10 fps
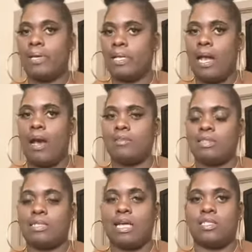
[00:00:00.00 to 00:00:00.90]
big dogs,
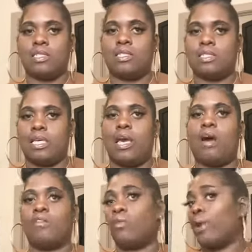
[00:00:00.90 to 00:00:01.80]
because I just get
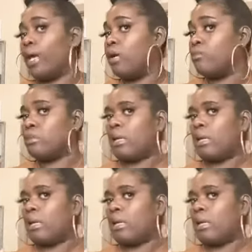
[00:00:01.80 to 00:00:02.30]
overwhelmed.